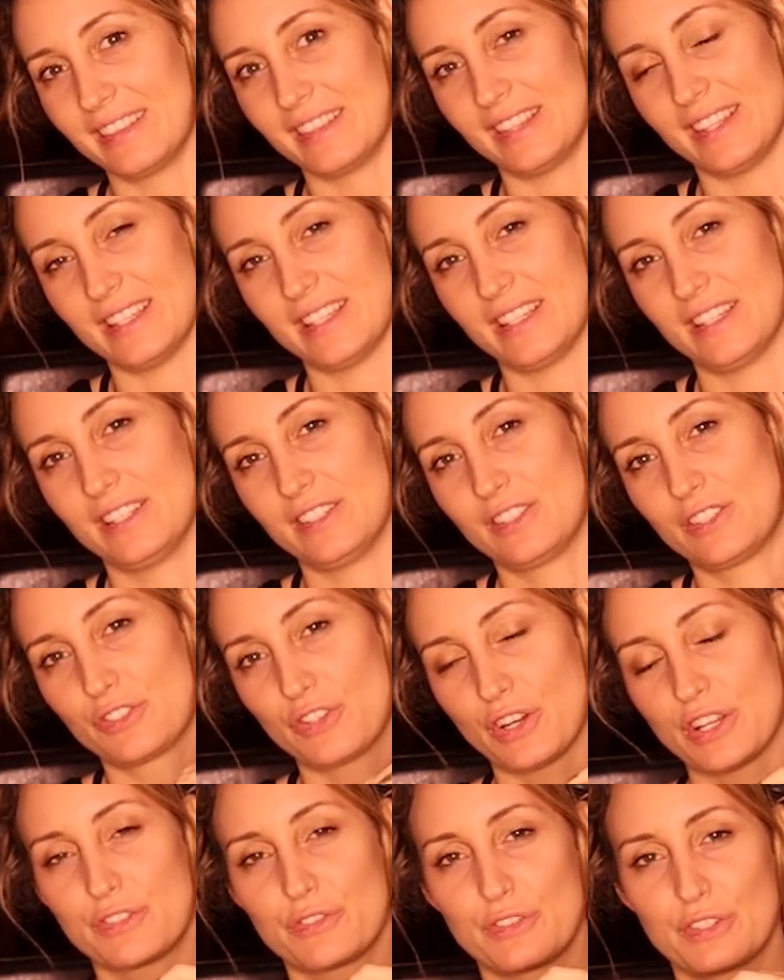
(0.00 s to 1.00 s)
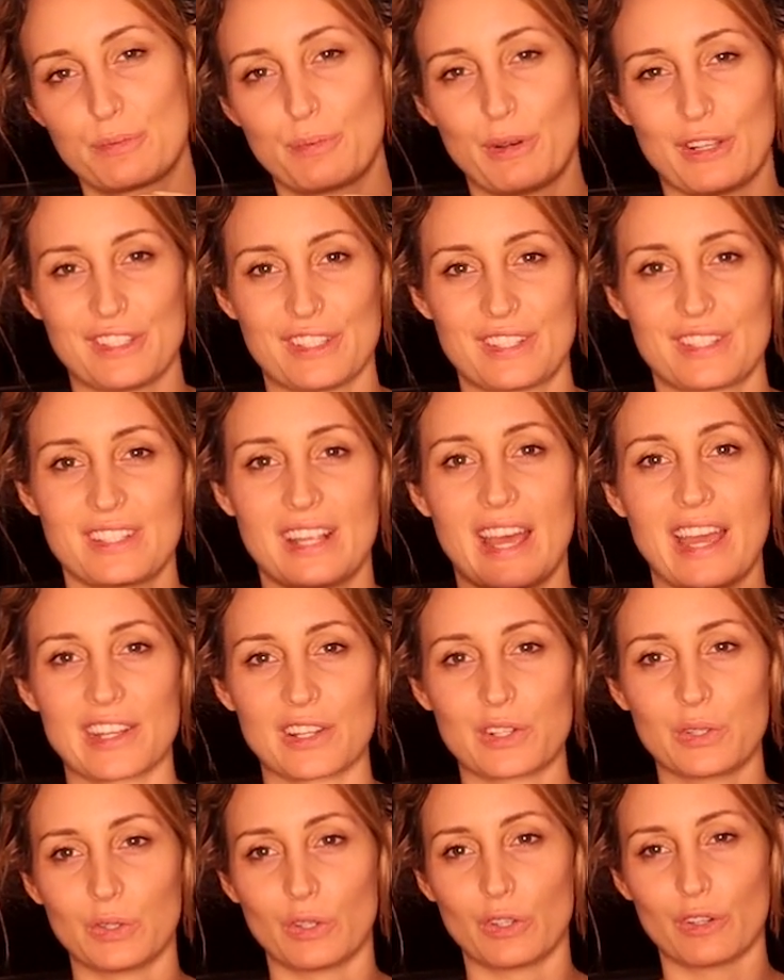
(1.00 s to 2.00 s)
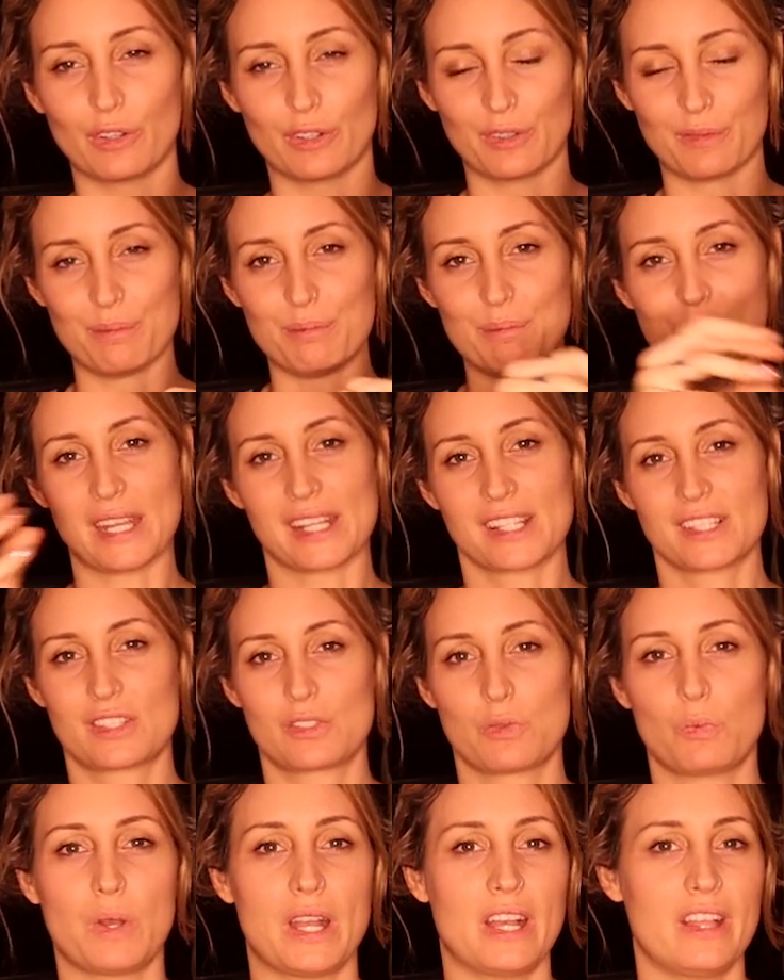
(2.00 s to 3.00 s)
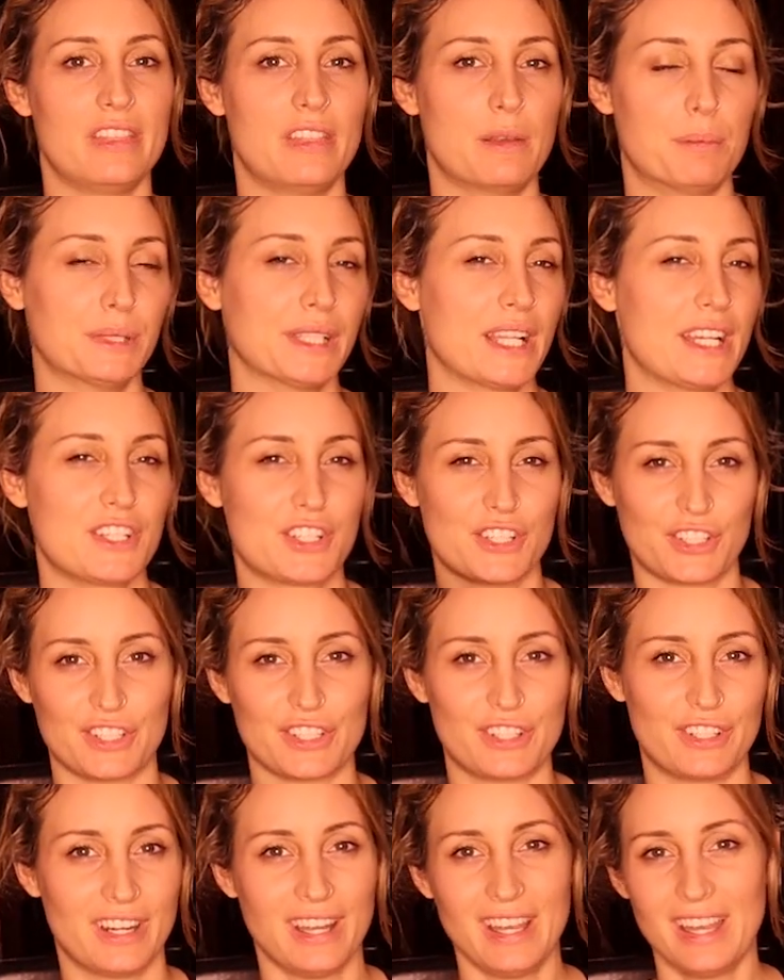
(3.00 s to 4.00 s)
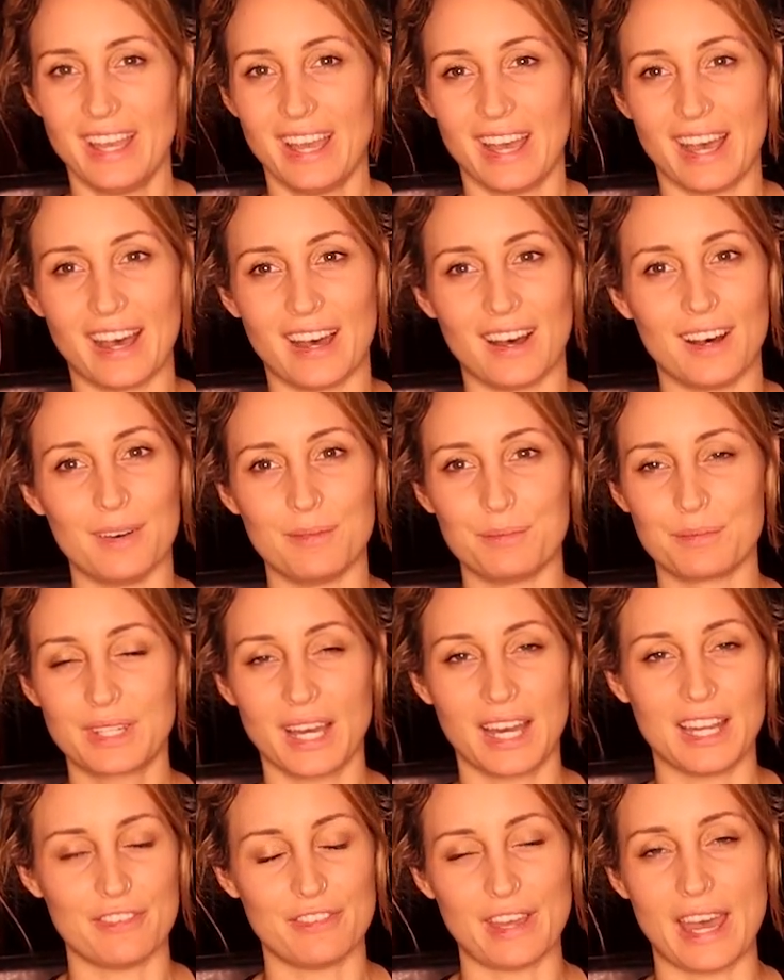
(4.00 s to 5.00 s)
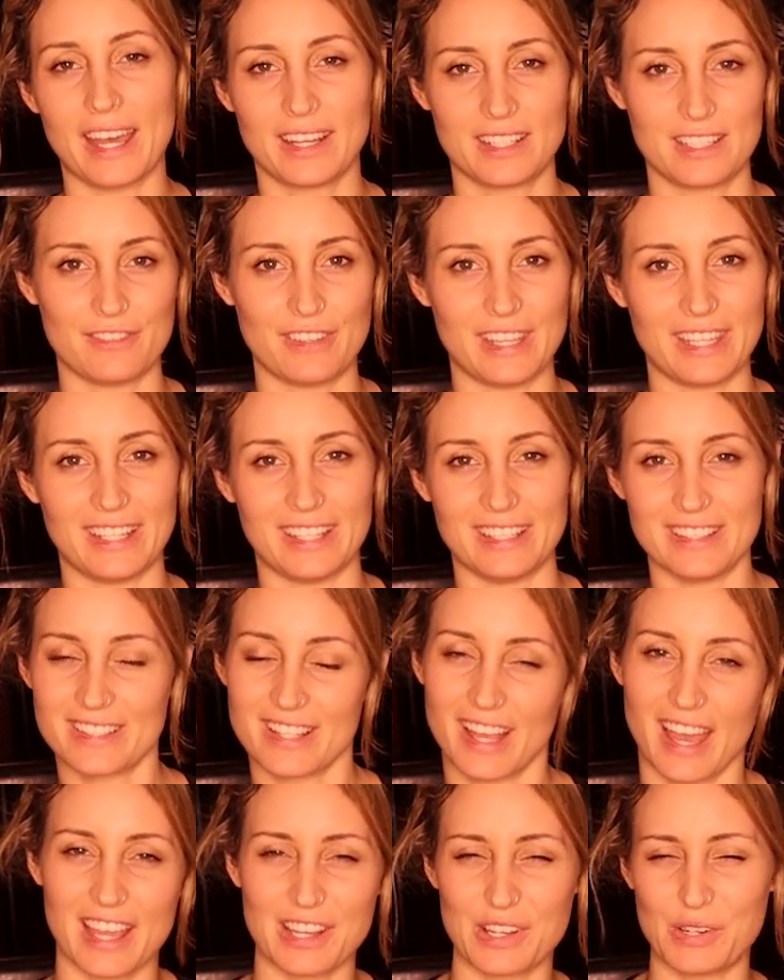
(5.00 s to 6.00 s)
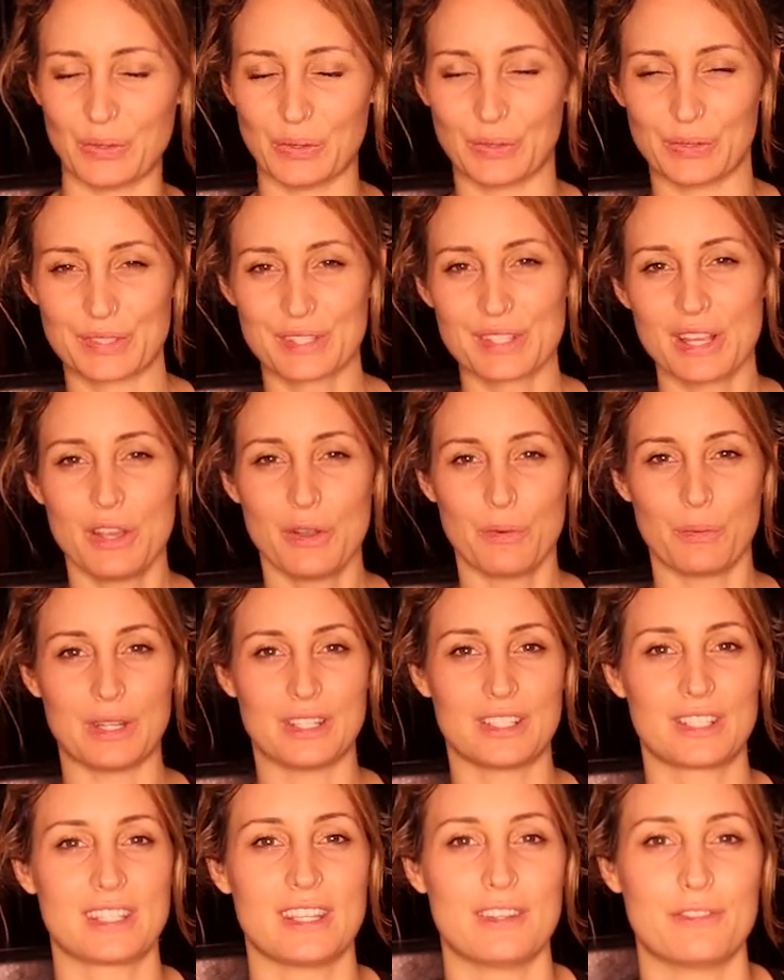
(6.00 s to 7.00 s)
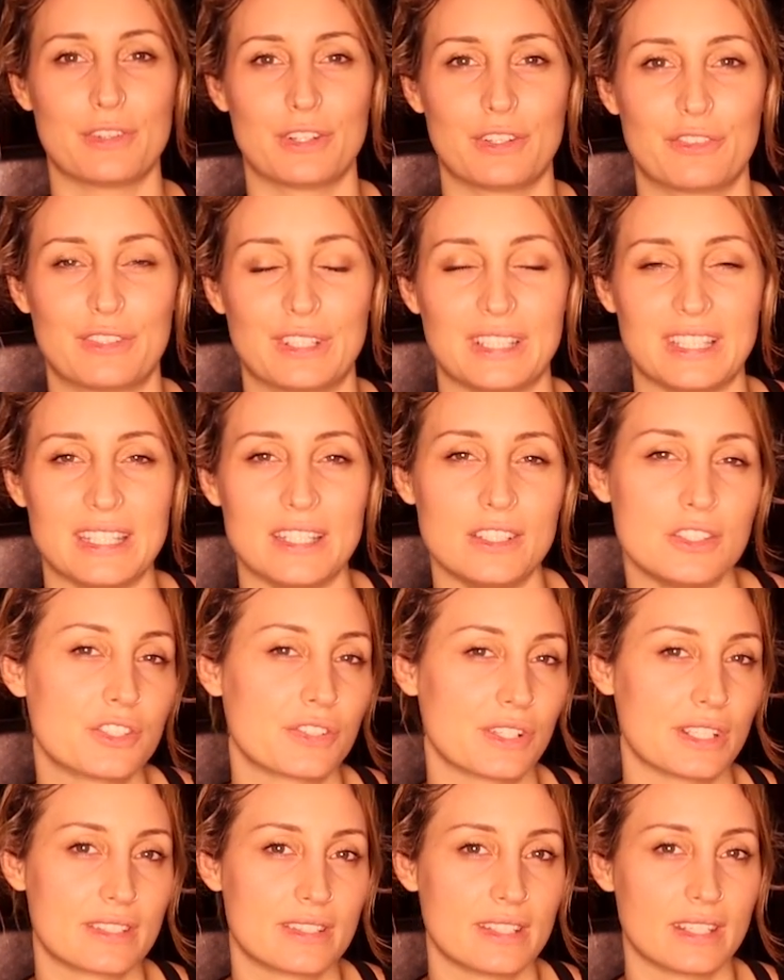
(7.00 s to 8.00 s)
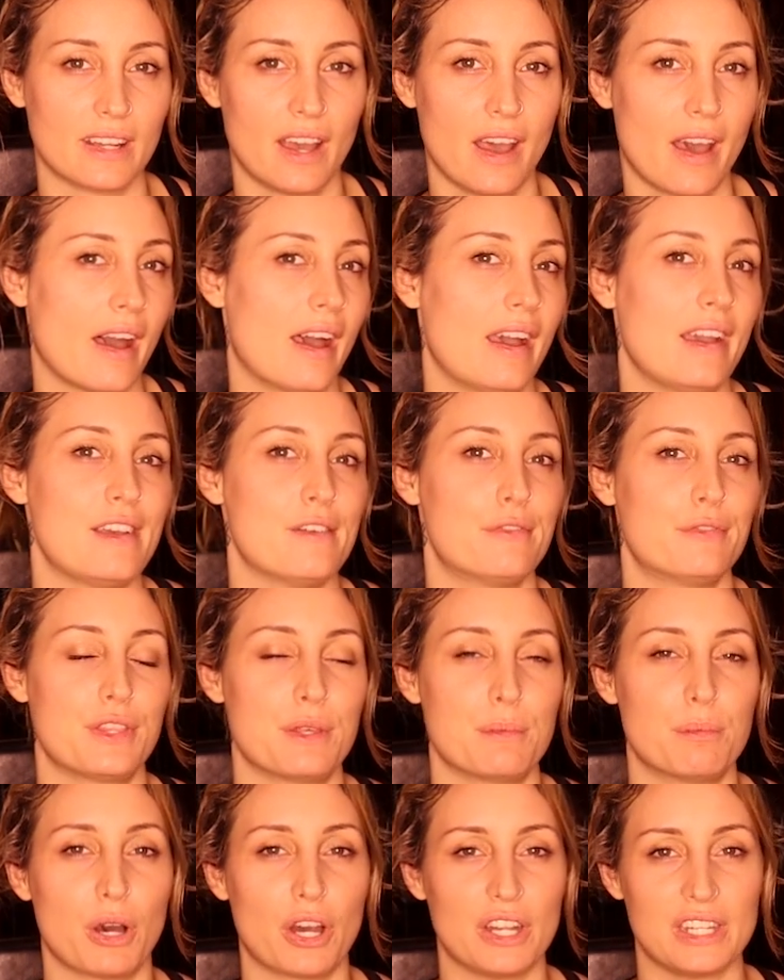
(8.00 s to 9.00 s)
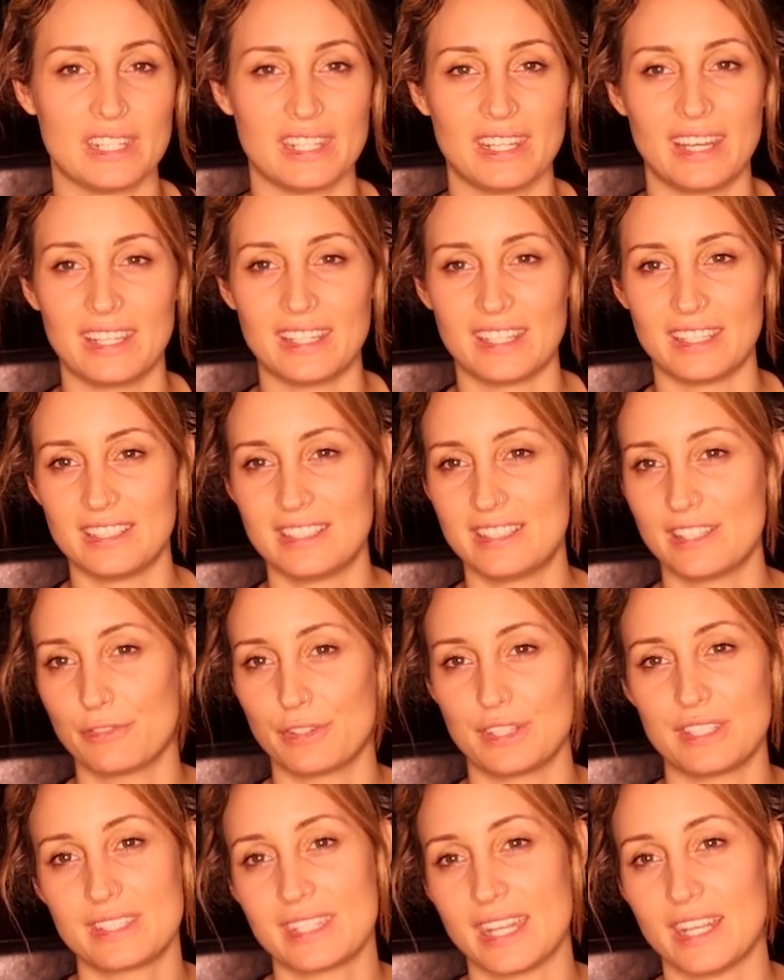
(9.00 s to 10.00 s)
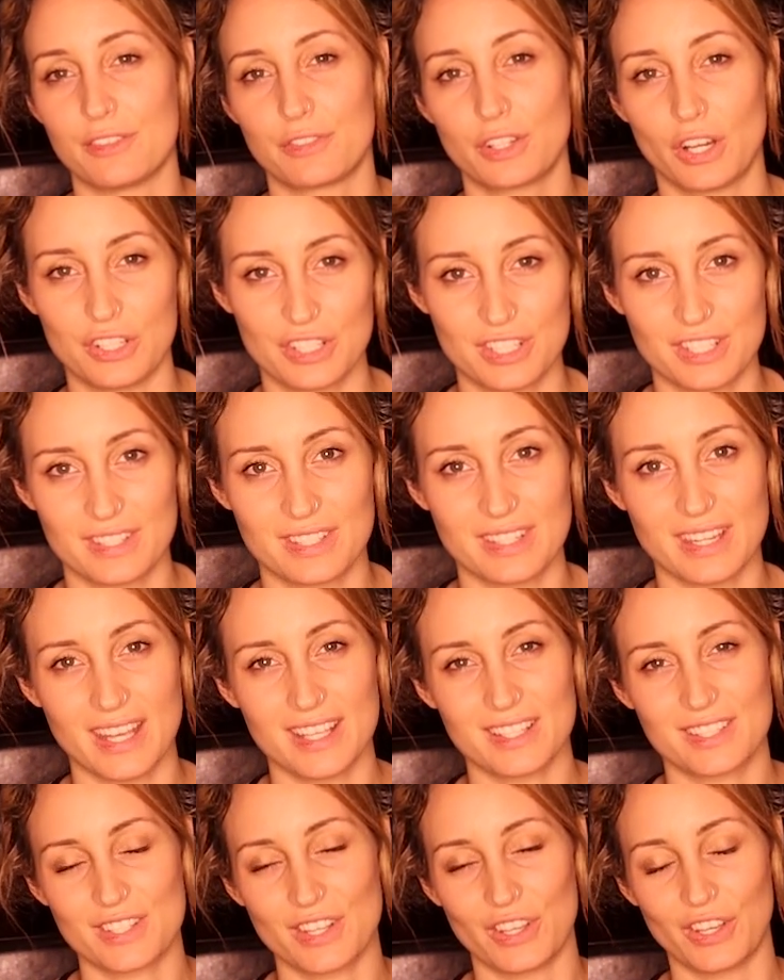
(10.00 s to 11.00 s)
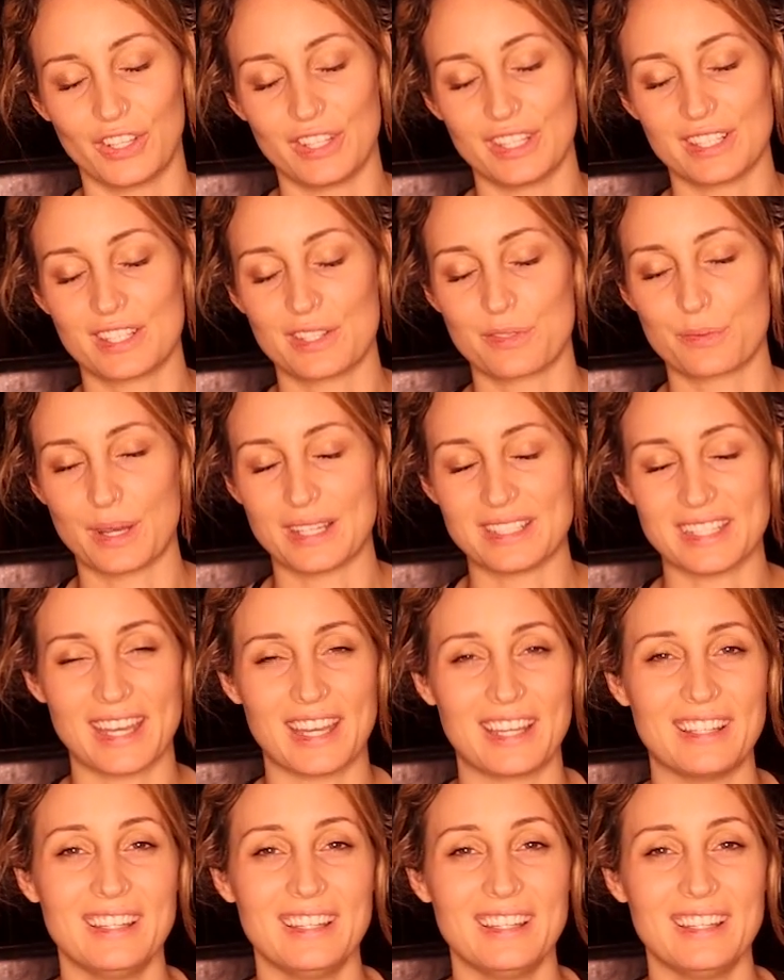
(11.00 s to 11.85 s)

the stress response cycle mixed with the pleasure kind of activated cycles, which give a really interesting high for the body and a different state of consciousness. So this is when,